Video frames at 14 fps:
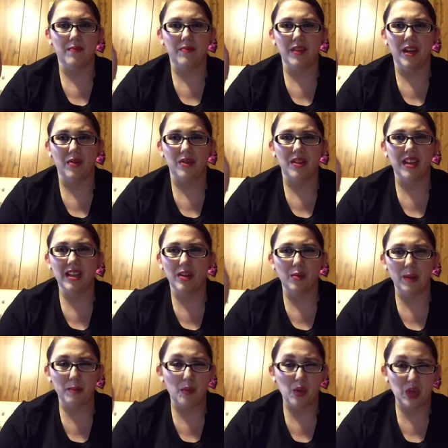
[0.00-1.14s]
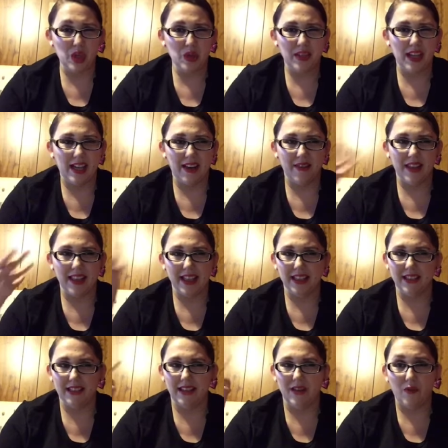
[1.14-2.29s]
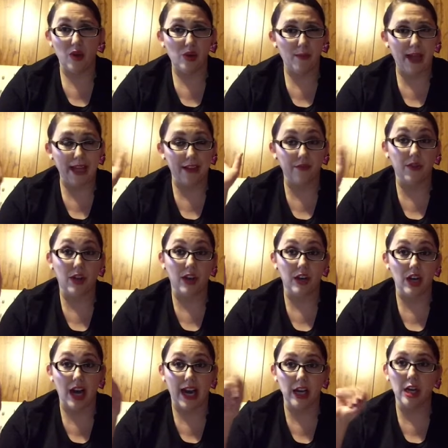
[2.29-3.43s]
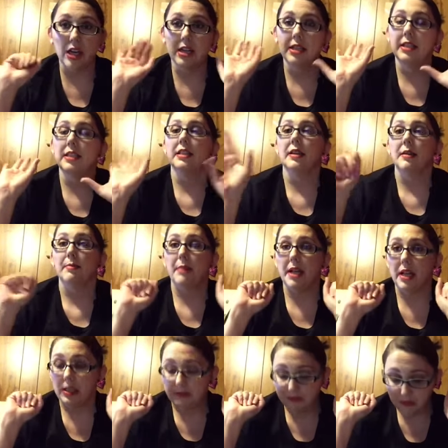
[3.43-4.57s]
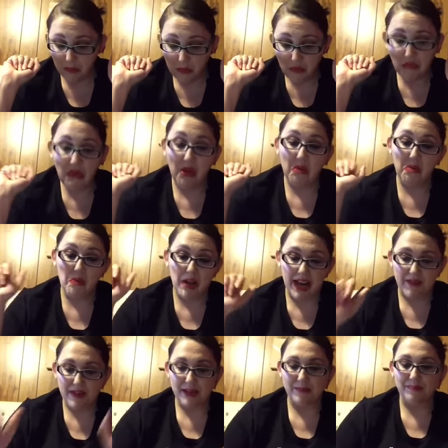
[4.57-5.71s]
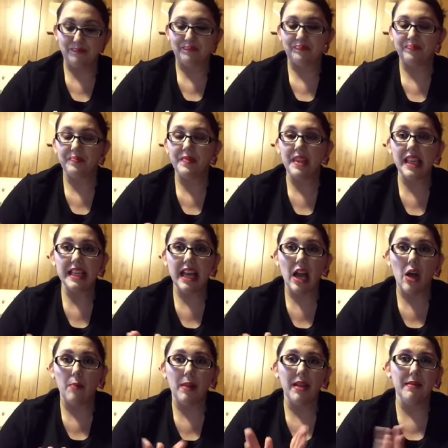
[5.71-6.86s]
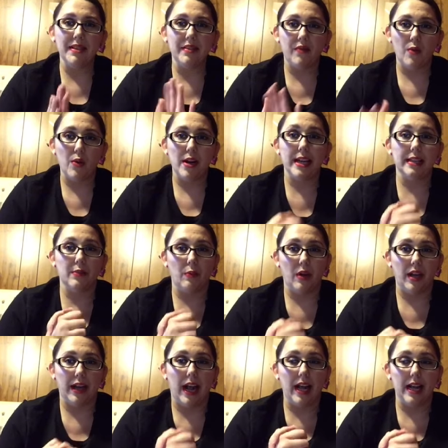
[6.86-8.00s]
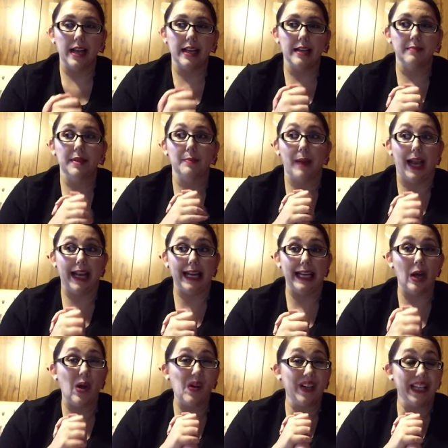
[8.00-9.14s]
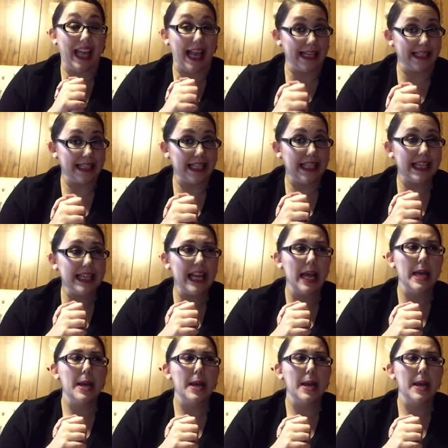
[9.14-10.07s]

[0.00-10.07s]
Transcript: you know, you get a little bit more use out of it than foil packet for your hair. But whatever. Now, Play by Sephora is one I am debating on canceling